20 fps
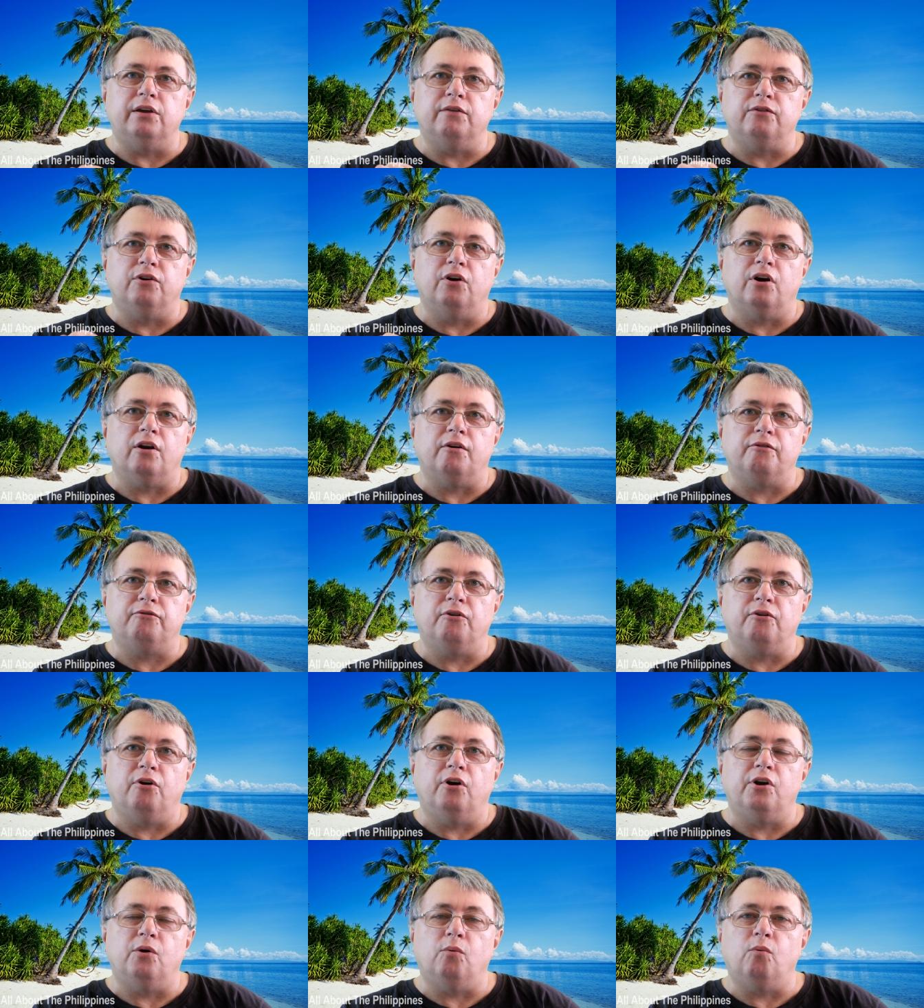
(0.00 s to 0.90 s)
you've got to
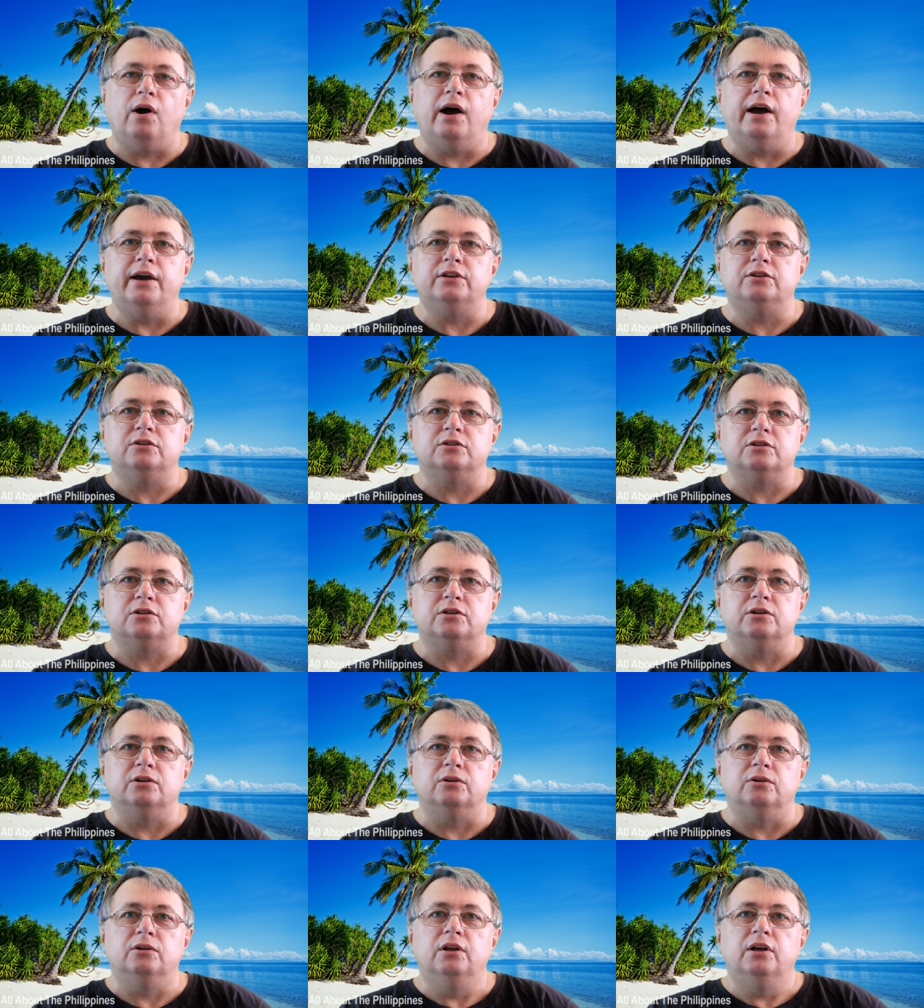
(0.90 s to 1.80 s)
find a way to
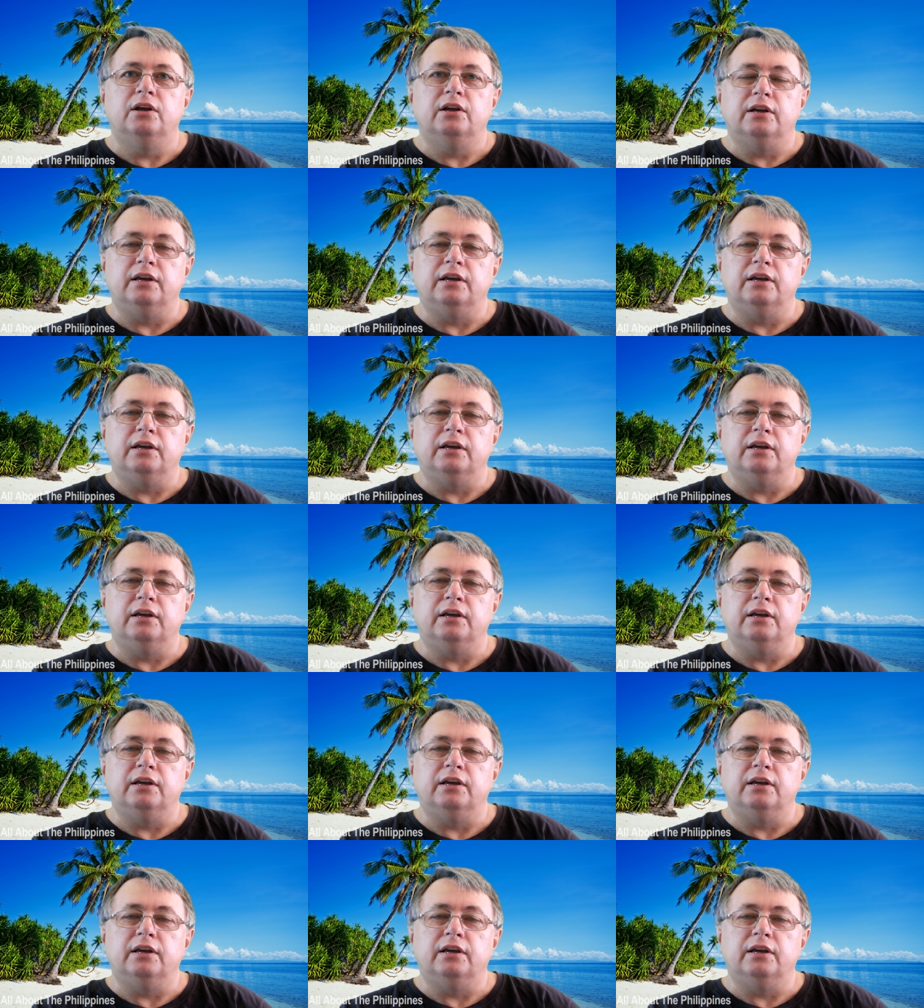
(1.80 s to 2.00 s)
still